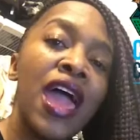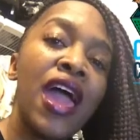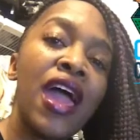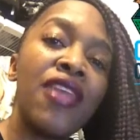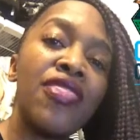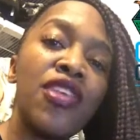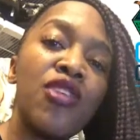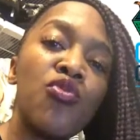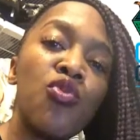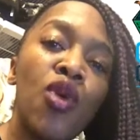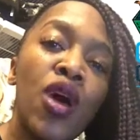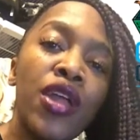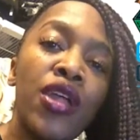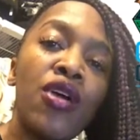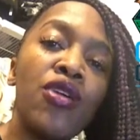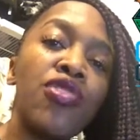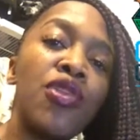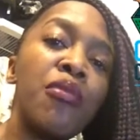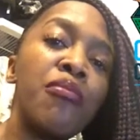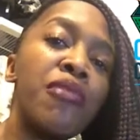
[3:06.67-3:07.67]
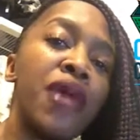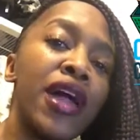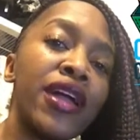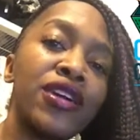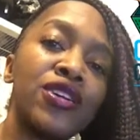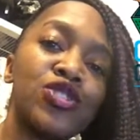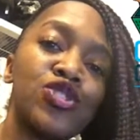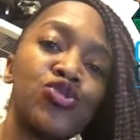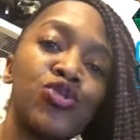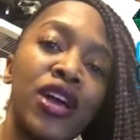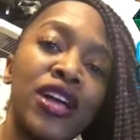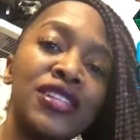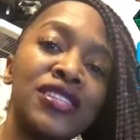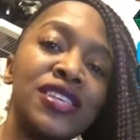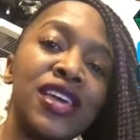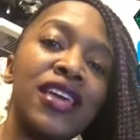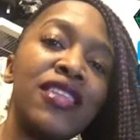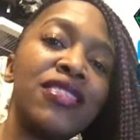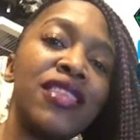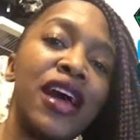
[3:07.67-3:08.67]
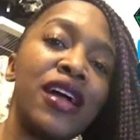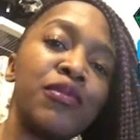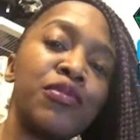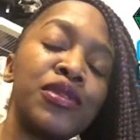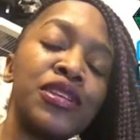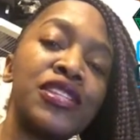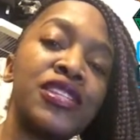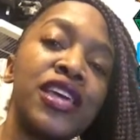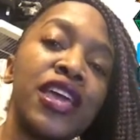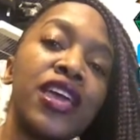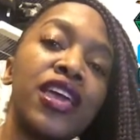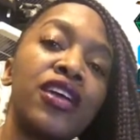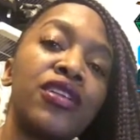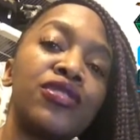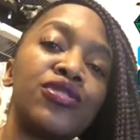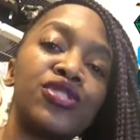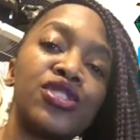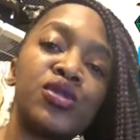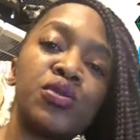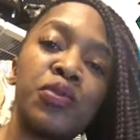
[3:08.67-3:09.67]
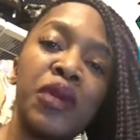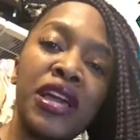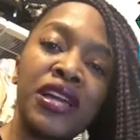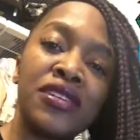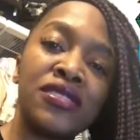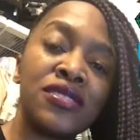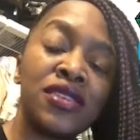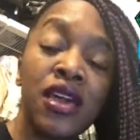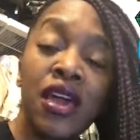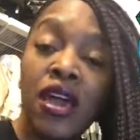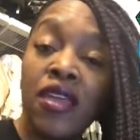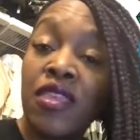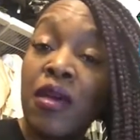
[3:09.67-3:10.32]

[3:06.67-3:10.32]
And then what are the mega trends in that particular space?